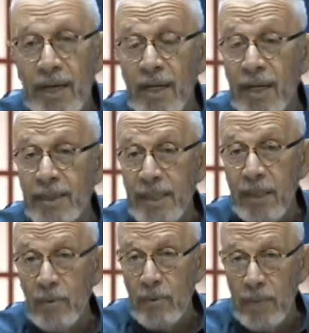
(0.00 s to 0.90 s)
out how to
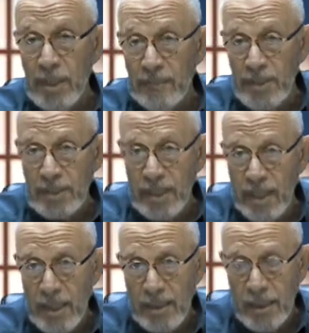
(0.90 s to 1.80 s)
get rid of these uh,
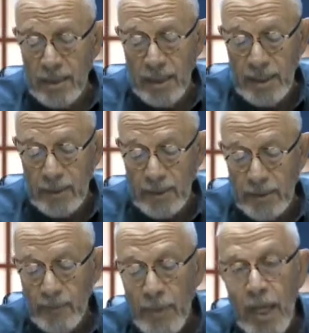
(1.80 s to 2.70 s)
illegals.
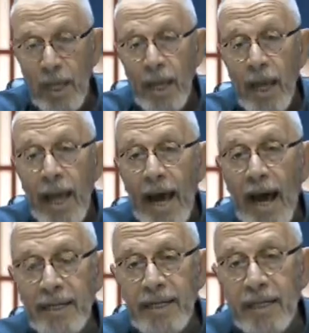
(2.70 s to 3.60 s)

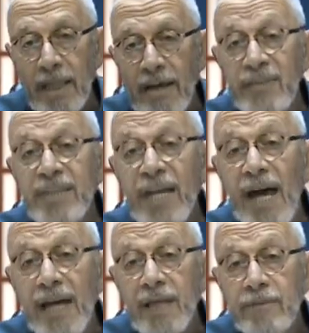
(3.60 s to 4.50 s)
On the 11th
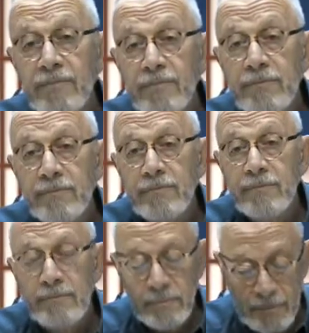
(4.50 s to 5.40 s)
day,
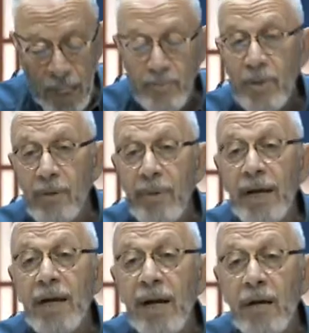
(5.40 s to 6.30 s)
they put them
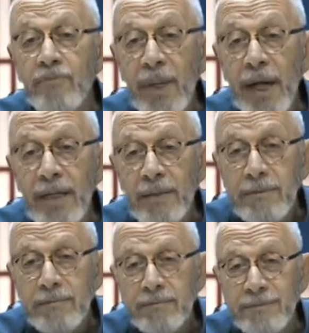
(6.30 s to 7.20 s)
on an airplane,
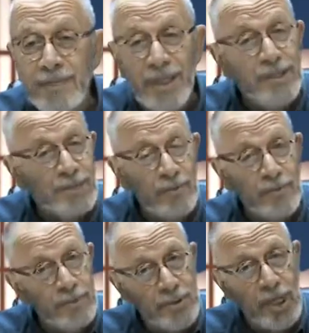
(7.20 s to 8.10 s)
these
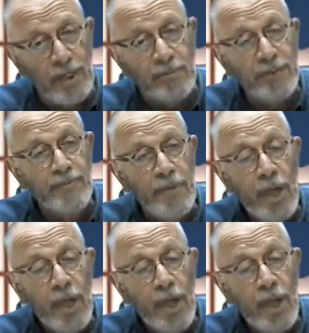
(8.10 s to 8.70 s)
two gentlemen,